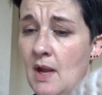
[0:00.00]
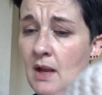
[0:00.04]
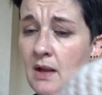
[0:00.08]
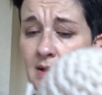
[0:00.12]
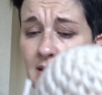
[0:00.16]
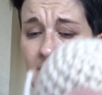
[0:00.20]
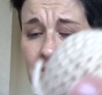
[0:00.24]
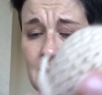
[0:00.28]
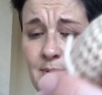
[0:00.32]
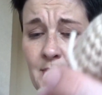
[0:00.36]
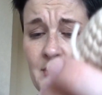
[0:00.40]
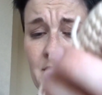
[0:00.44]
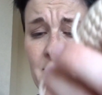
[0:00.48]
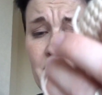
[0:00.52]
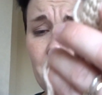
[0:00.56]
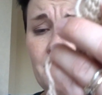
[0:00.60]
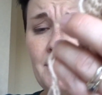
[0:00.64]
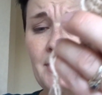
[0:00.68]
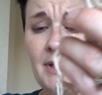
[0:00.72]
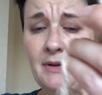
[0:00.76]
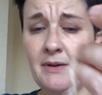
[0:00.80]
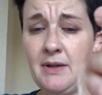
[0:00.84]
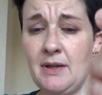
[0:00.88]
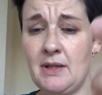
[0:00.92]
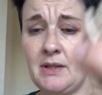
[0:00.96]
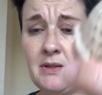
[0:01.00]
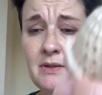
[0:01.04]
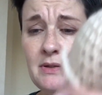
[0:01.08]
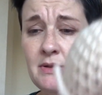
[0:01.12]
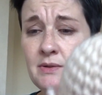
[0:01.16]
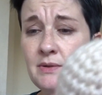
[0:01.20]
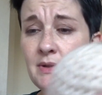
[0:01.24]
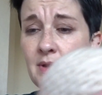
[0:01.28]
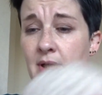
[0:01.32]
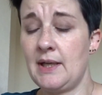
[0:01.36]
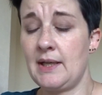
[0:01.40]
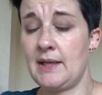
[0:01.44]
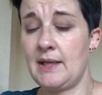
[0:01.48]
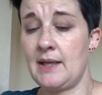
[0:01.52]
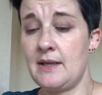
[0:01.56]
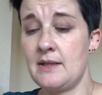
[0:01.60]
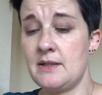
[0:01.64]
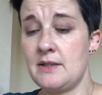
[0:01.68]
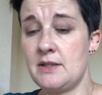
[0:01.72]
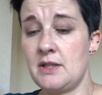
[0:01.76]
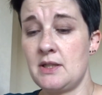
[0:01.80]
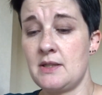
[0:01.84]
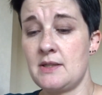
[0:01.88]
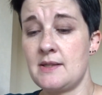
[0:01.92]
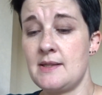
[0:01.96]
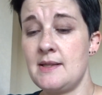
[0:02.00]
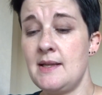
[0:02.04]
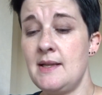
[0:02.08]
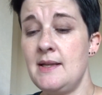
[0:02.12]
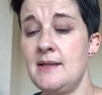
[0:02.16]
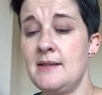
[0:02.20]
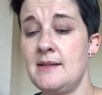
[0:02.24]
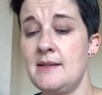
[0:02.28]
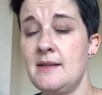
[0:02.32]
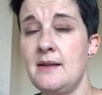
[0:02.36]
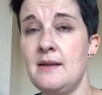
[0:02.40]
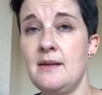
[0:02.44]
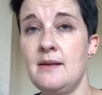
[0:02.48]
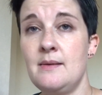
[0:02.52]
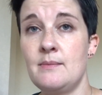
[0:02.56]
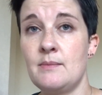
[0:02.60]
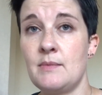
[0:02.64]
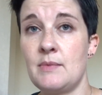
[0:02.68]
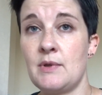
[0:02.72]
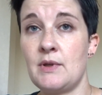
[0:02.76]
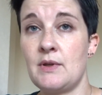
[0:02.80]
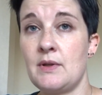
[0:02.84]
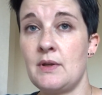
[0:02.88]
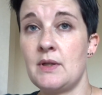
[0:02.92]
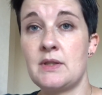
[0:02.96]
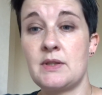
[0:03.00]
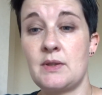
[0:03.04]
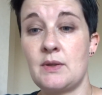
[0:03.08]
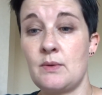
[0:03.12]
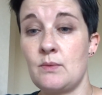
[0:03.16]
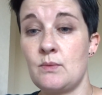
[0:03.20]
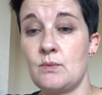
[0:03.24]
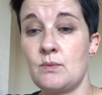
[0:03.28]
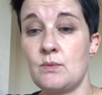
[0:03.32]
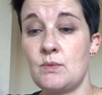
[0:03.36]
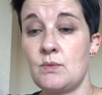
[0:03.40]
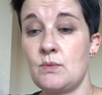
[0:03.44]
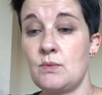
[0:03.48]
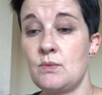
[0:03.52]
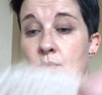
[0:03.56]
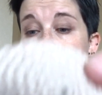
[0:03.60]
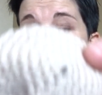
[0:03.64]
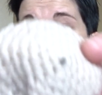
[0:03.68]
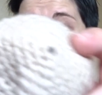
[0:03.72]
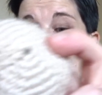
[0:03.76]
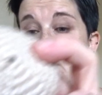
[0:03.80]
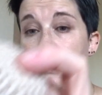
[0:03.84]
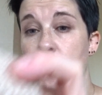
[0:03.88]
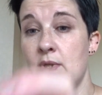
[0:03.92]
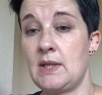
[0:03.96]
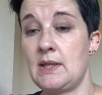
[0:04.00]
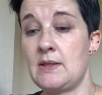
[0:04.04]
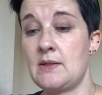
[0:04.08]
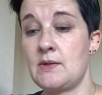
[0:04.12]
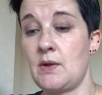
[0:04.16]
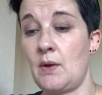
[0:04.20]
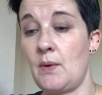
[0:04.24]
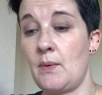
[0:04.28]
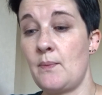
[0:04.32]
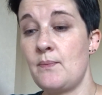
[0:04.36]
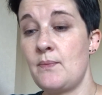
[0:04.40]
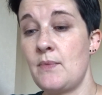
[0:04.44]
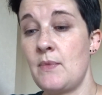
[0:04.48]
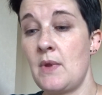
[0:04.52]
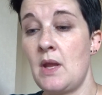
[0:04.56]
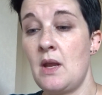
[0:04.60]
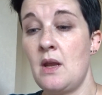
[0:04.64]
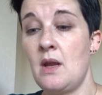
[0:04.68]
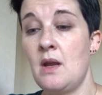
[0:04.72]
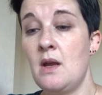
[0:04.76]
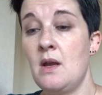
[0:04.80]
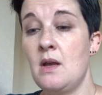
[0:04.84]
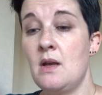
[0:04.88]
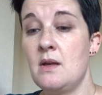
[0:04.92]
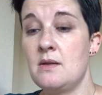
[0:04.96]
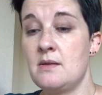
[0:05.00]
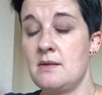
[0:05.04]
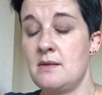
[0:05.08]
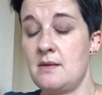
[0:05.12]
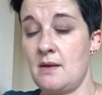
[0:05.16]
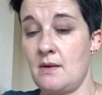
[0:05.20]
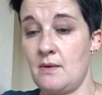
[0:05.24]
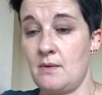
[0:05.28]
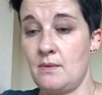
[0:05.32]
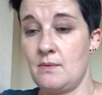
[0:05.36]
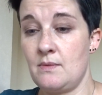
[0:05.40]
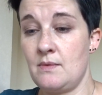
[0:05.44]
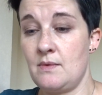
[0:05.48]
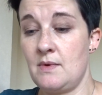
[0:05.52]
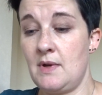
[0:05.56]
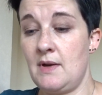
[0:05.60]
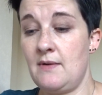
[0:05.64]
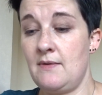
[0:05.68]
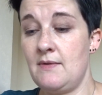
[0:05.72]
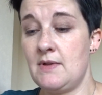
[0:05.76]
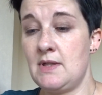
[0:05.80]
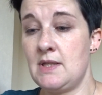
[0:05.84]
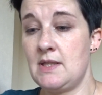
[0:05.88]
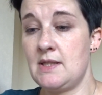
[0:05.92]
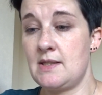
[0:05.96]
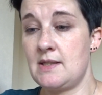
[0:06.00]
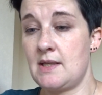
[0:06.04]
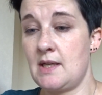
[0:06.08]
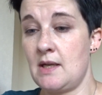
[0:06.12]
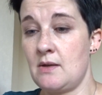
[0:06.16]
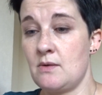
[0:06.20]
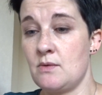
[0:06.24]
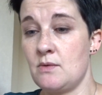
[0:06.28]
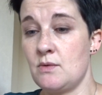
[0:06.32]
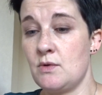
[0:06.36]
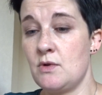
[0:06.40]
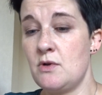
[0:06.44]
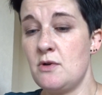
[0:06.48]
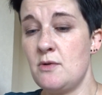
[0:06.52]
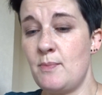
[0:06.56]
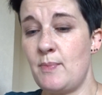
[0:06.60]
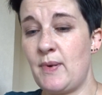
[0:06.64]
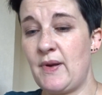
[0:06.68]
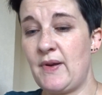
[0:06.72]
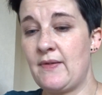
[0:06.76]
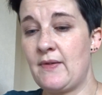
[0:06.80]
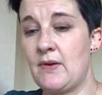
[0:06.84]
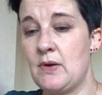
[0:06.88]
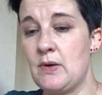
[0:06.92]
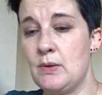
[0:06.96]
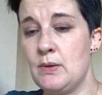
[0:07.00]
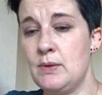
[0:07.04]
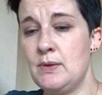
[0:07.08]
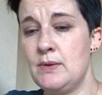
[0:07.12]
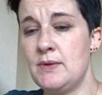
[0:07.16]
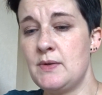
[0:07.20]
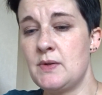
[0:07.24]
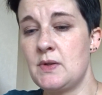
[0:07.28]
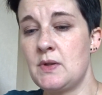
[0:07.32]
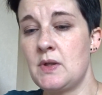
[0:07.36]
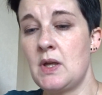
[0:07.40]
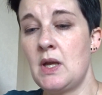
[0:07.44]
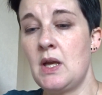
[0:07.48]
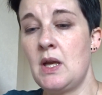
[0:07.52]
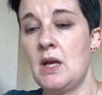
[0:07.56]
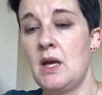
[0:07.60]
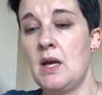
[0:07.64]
Unless by some miracle I get a chance later, but I don't. Think so. So everything's tangled up, of course.